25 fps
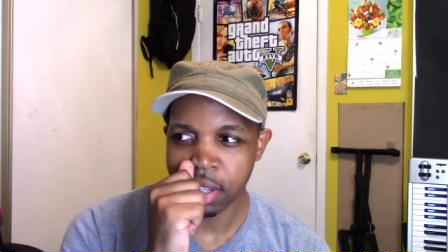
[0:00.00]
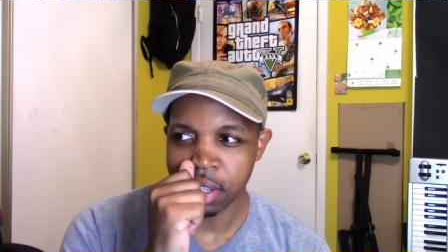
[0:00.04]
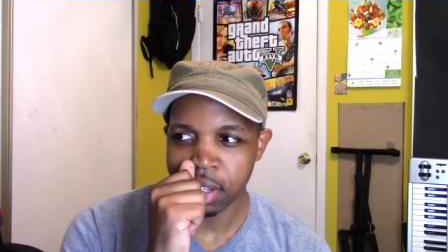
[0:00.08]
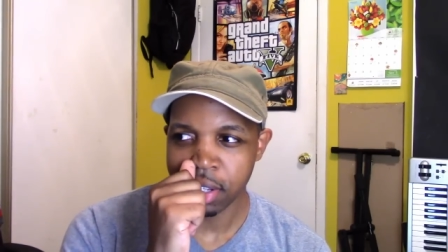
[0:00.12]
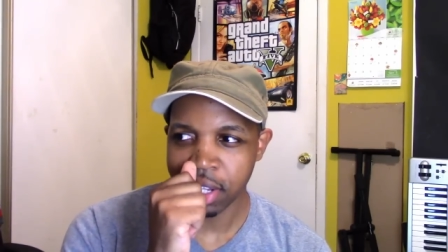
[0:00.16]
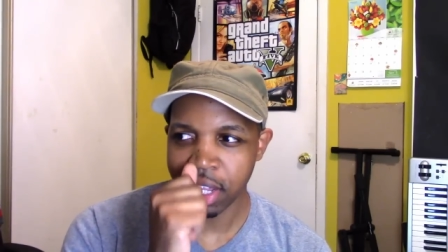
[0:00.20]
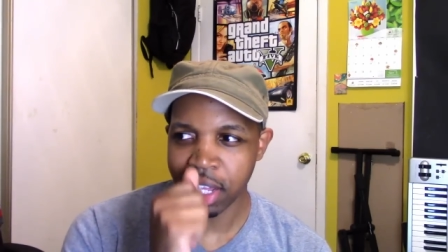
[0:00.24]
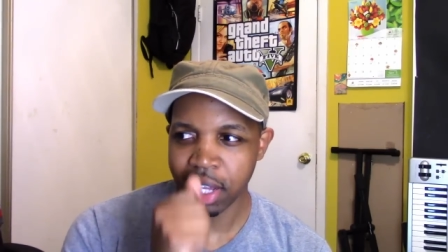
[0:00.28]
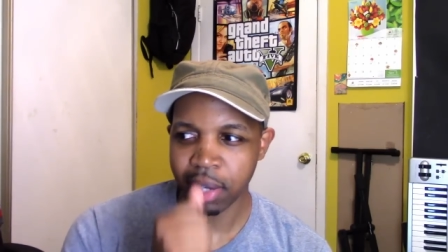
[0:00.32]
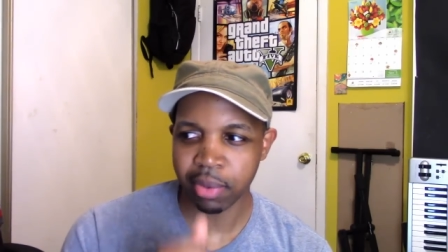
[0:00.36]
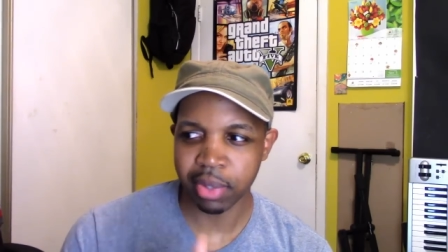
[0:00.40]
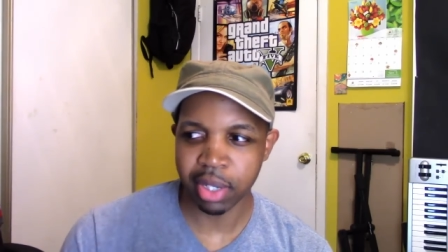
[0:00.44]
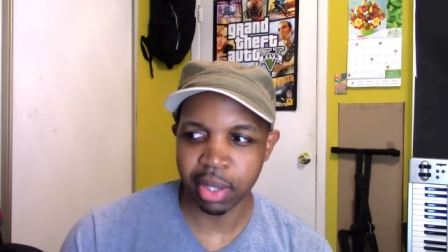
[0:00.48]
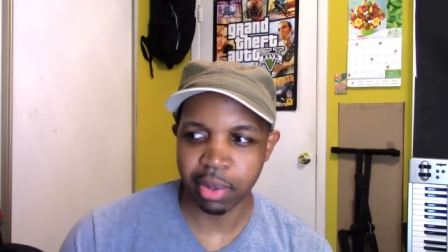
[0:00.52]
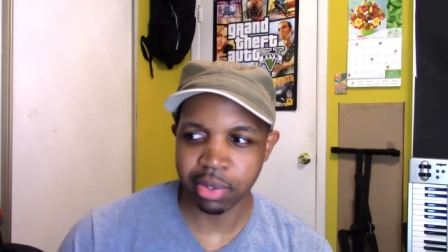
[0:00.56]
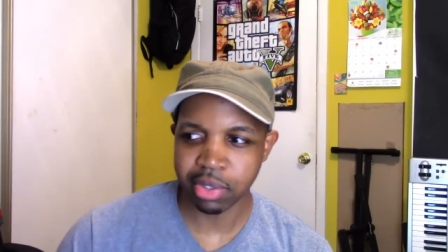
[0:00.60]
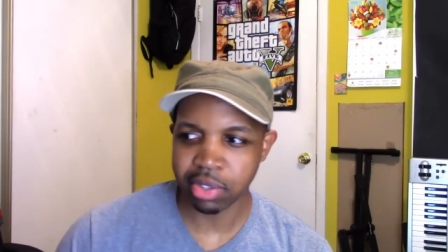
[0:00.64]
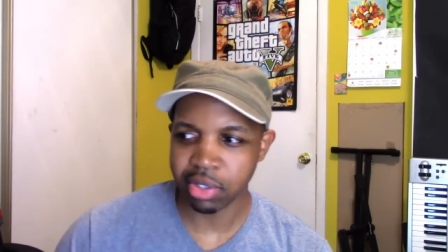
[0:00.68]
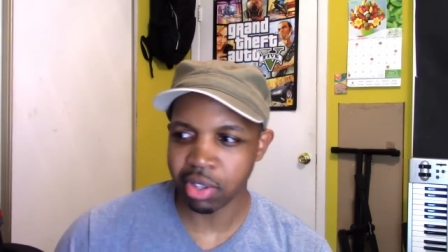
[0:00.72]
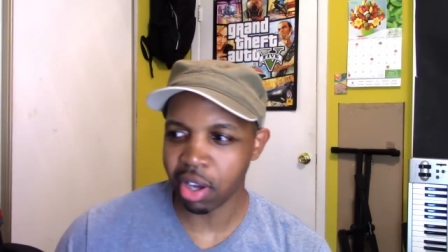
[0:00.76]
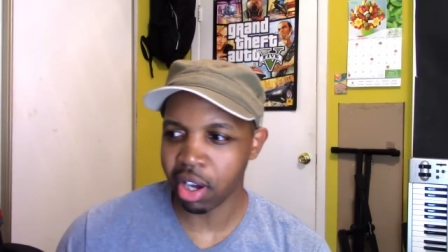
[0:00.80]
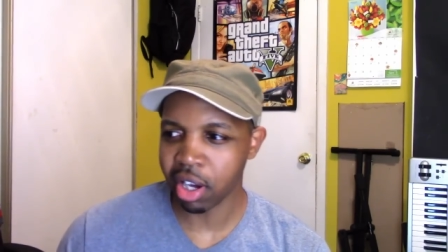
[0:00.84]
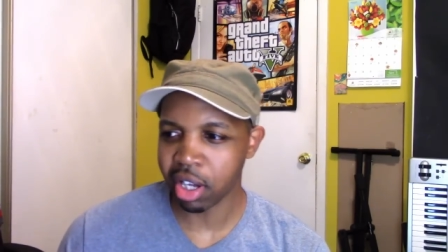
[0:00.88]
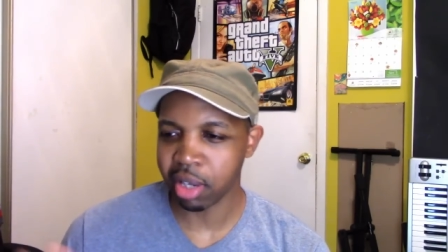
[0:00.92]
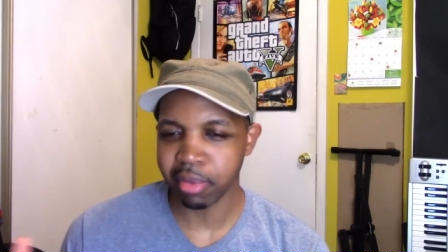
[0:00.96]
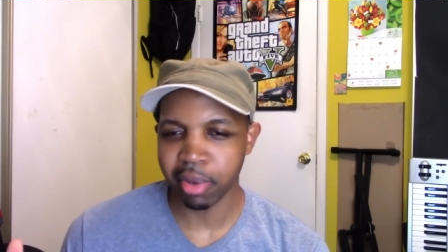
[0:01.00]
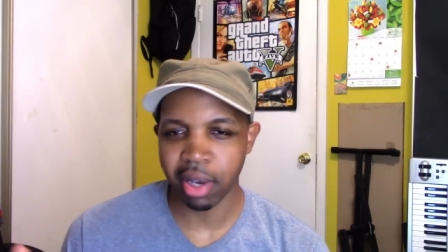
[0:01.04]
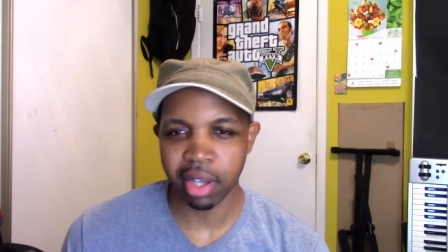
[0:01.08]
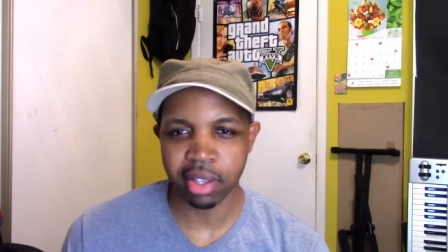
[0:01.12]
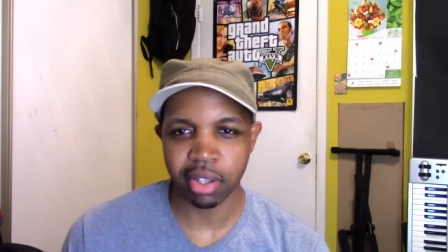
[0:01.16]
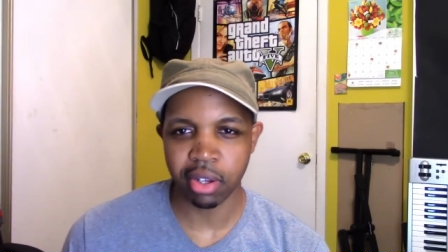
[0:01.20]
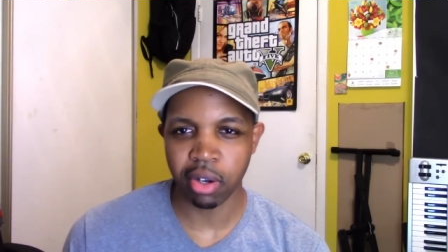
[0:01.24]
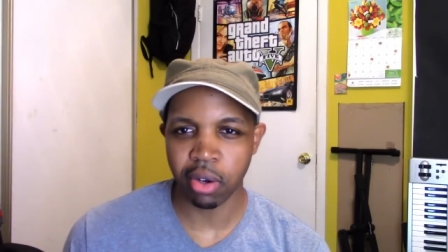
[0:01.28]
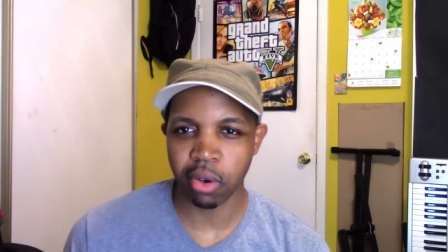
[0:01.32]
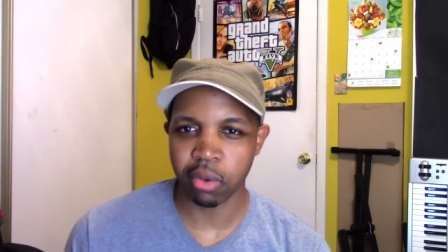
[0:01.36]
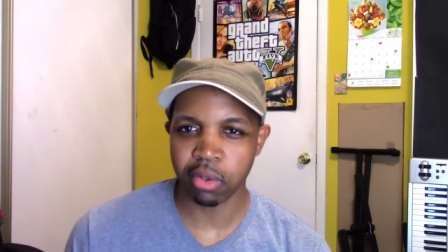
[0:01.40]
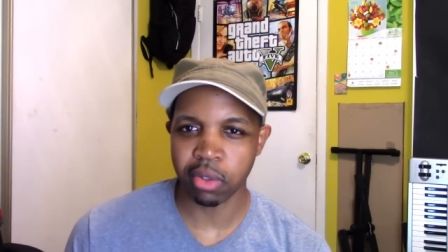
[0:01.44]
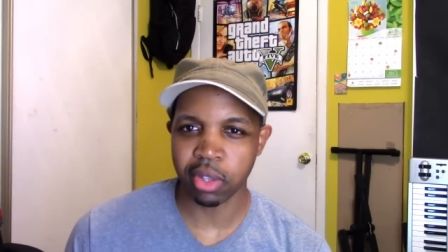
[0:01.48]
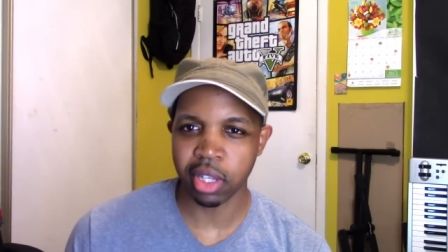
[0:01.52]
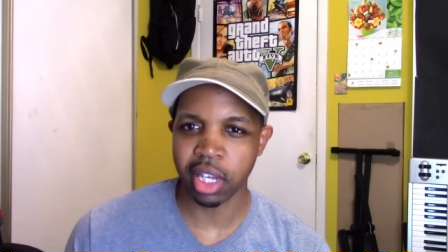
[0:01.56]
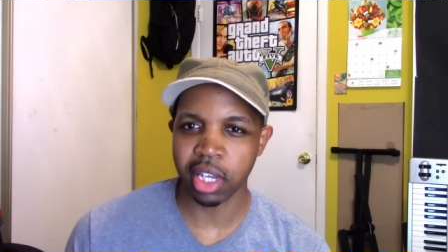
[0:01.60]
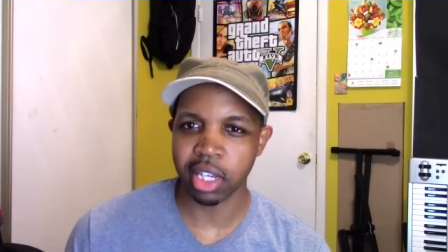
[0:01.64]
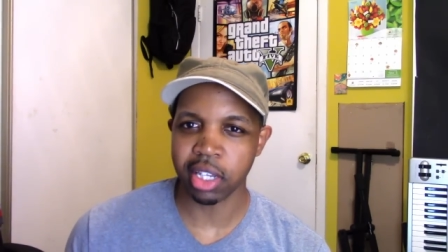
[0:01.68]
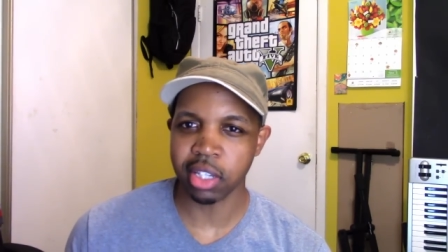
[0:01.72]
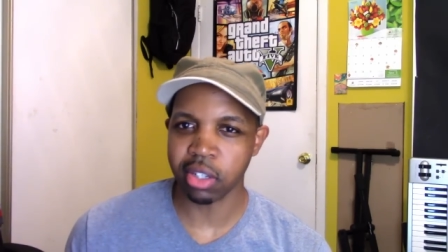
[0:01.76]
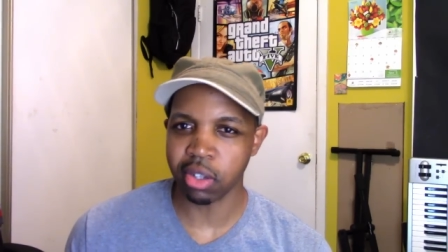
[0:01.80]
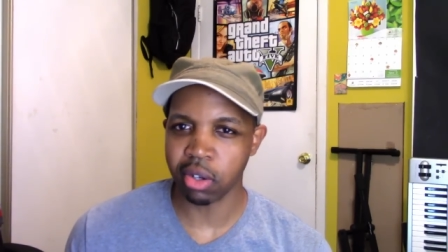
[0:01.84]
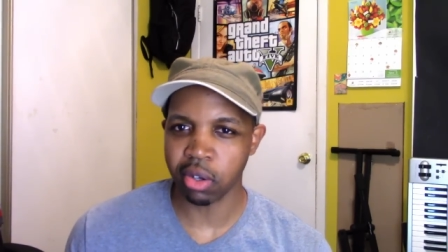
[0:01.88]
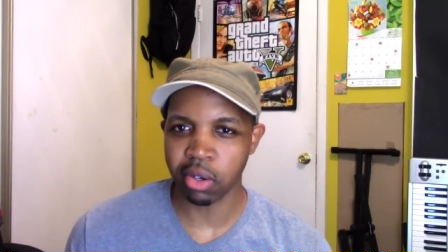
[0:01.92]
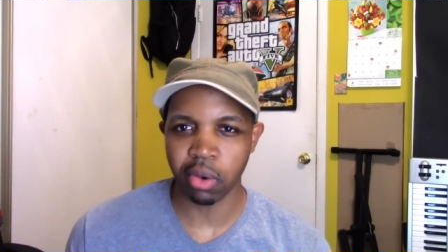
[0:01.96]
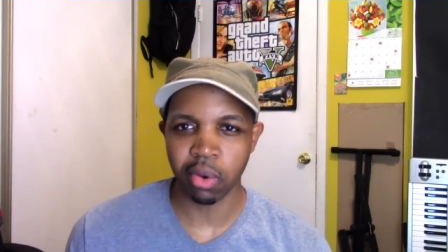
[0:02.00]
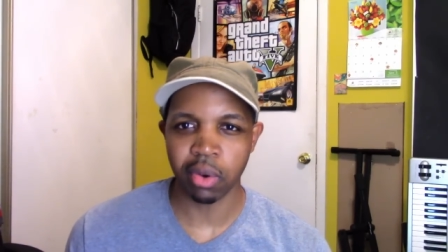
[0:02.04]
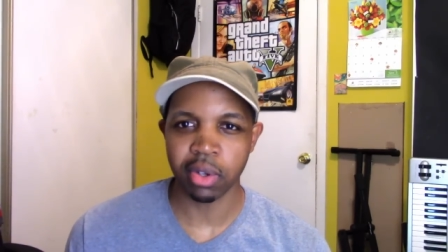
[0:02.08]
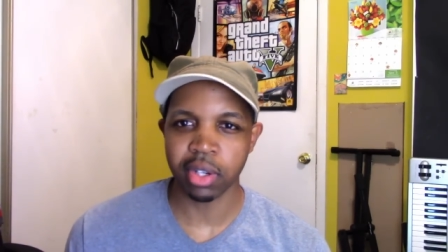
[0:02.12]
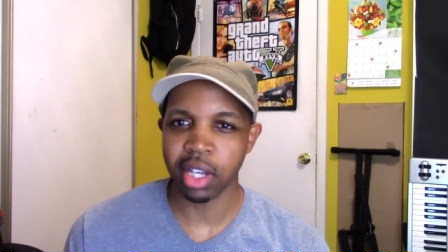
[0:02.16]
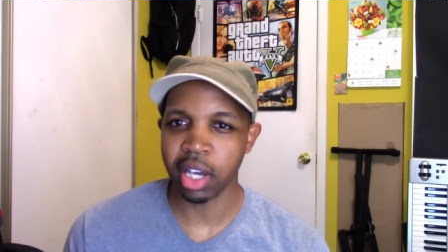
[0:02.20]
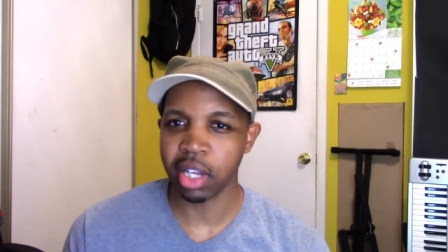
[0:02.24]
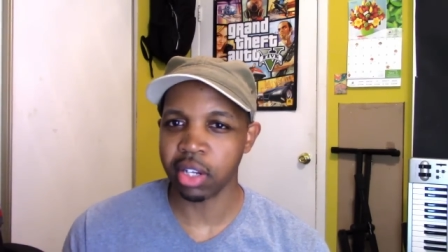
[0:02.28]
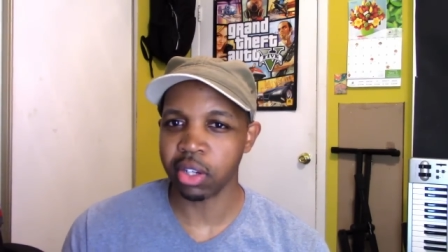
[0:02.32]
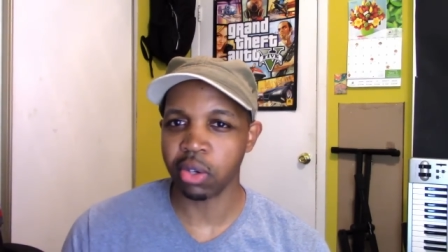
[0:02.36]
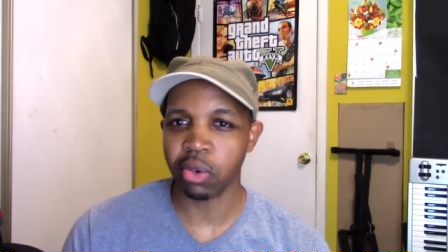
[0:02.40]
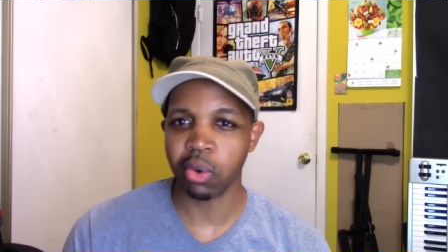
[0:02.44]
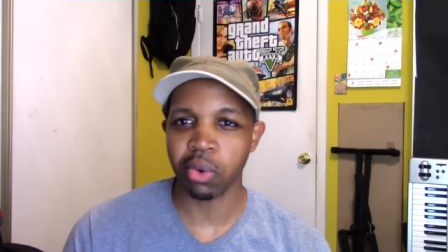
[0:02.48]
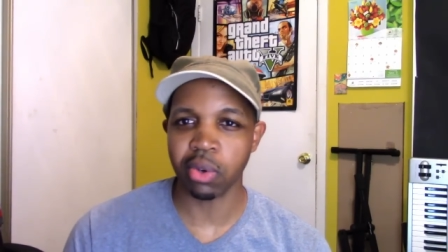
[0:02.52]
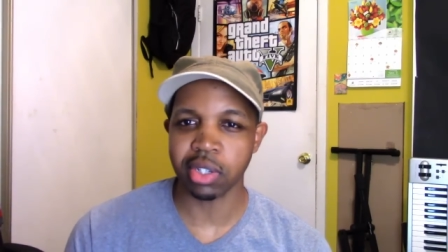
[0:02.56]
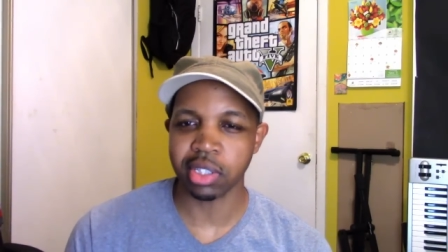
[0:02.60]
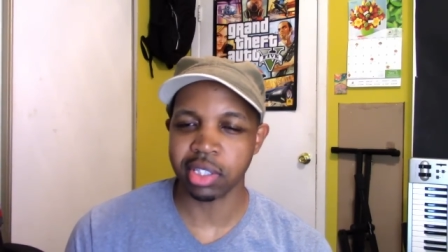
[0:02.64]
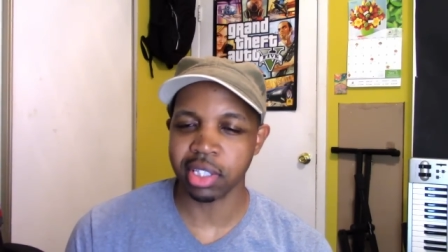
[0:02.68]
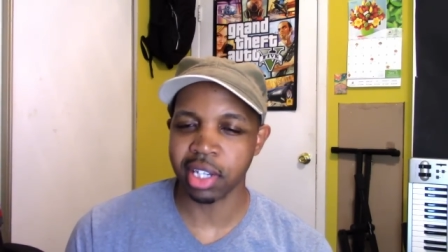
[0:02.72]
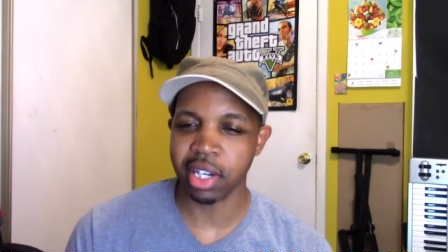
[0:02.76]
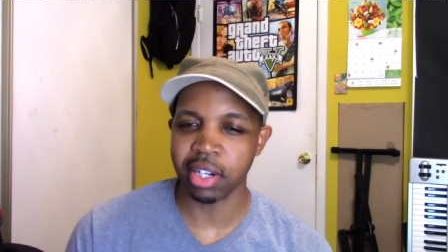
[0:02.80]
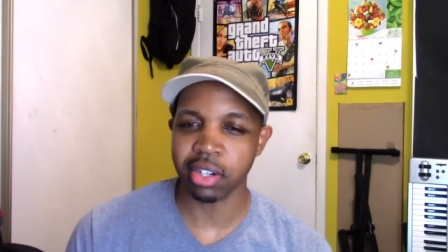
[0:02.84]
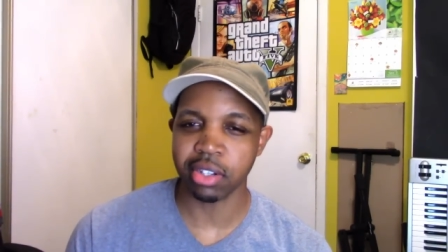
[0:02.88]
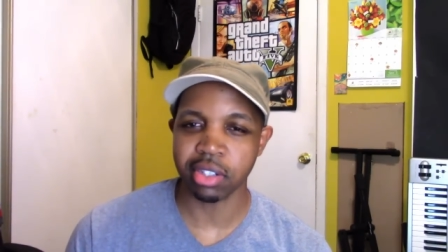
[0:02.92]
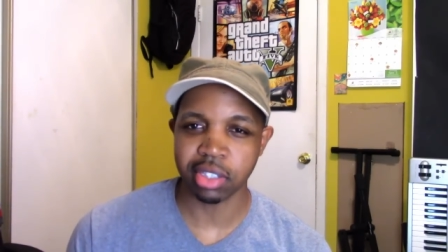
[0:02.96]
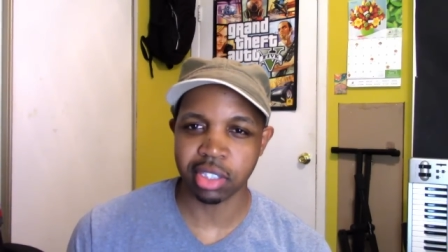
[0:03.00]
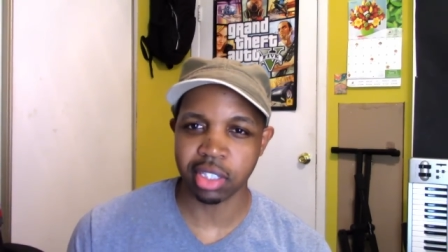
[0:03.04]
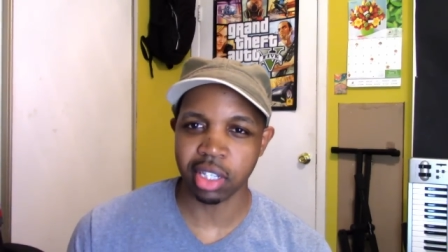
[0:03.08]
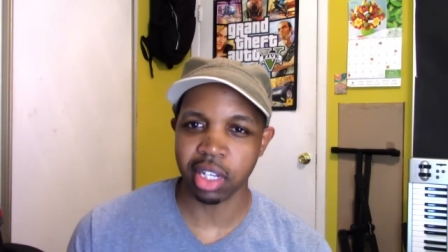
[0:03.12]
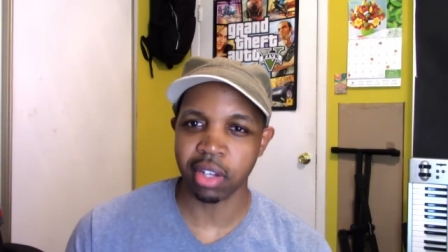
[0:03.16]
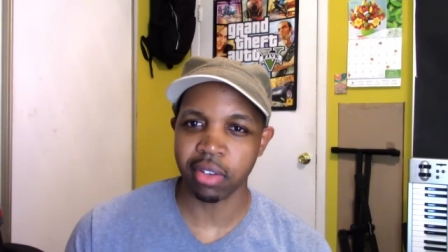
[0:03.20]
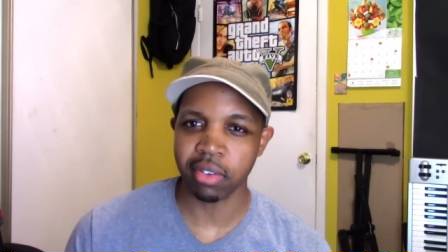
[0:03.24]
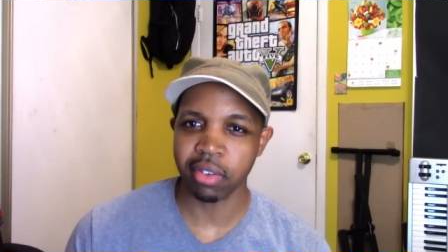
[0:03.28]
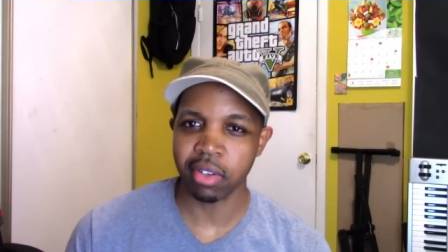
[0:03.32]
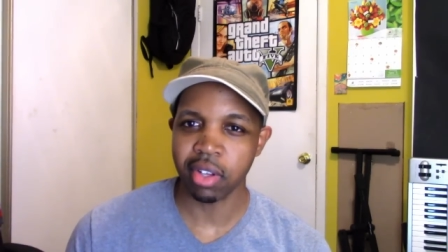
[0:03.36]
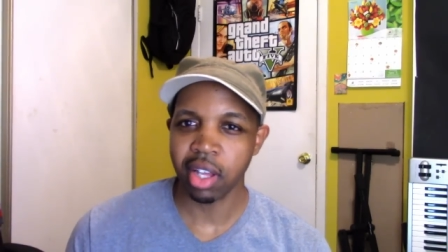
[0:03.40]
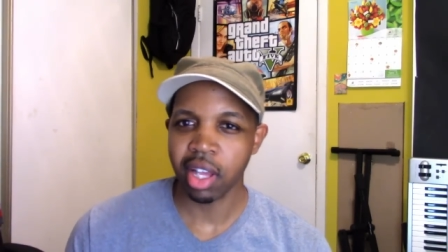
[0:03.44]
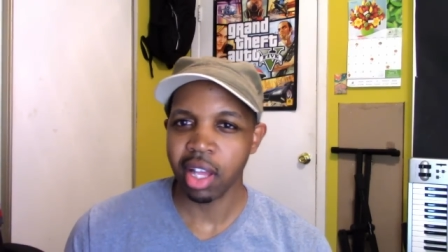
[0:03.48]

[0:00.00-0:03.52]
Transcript: like when they was talking about the whole thing, you know, going down the course later and stuff,